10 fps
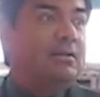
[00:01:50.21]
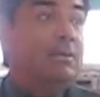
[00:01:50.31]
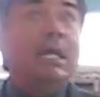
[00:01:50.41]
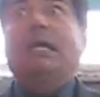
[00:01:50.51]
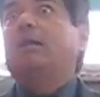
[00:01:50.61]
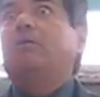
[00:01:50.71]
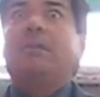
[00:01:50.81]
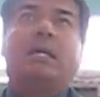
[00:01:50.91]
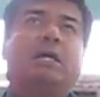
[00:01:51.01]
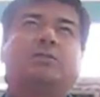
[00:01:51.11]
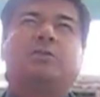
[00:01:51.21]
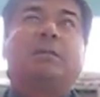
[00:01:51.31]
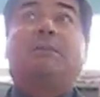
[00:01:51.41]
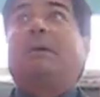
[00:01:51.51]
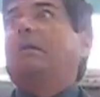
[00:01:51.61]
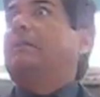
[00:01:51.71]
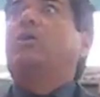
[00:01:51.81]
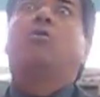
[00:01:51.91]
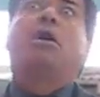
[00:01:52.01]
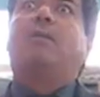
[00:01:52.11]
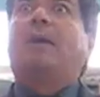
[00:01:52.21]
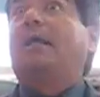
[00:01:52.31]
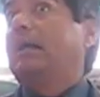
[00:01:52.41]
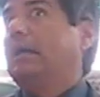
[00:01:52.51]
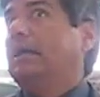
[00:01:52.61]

Mira, he don't make love to me, pero don't worry about it.